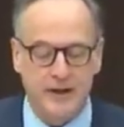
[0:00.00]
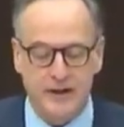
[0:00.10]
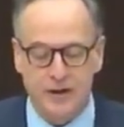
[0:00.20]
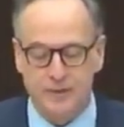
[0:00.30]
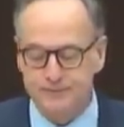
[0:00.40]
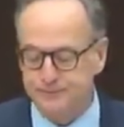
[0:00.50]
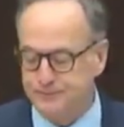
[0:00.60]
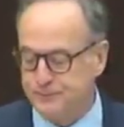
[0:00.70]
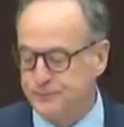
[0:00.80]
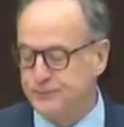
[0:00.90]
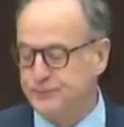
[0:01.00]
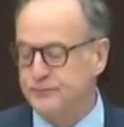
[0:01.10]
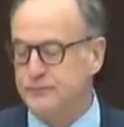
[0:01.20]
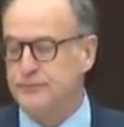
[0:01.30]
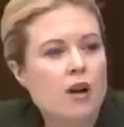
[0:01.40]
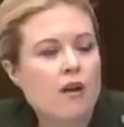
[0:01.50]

Thank you. Minister,